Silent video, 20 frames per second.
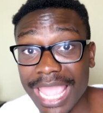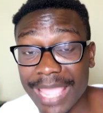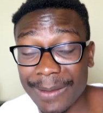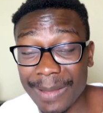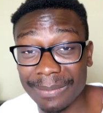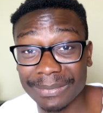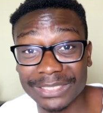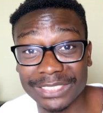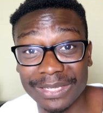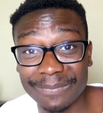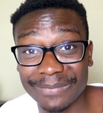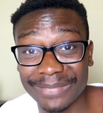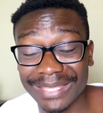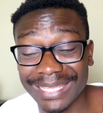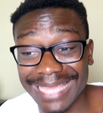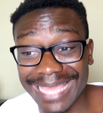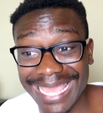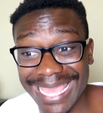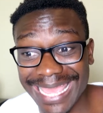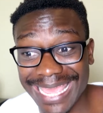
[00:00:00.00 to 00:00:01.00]
It might be
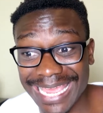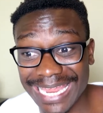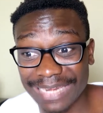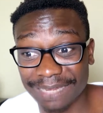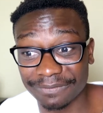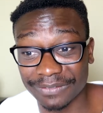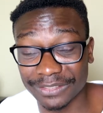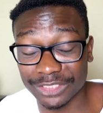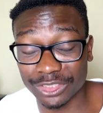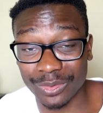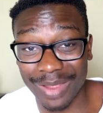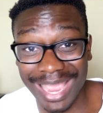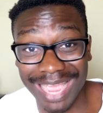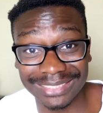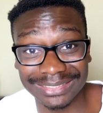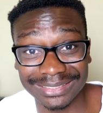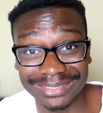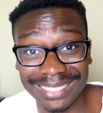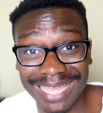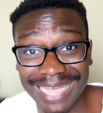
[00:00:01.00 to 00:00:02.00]
something in physical
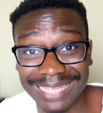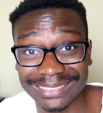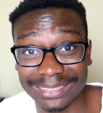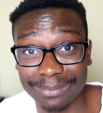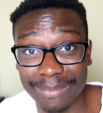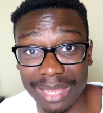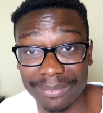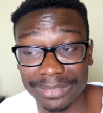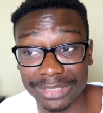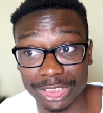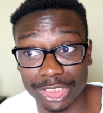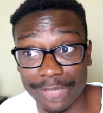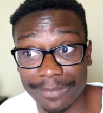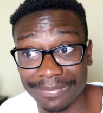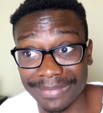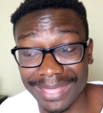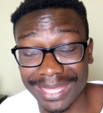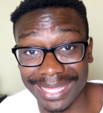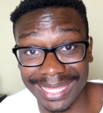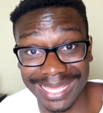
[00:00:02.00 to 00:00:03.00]
exercise. It might be
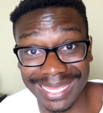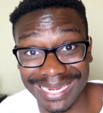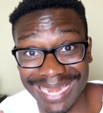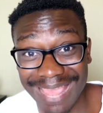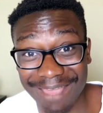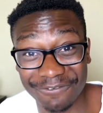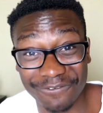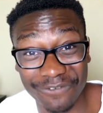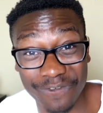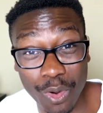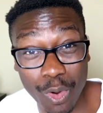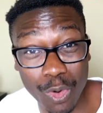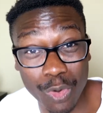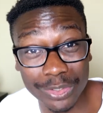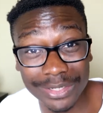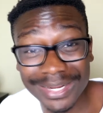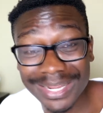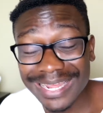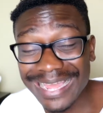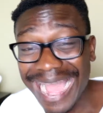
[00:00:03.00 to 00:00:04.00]
something in
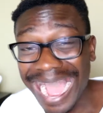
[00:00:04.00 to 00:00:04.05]
food.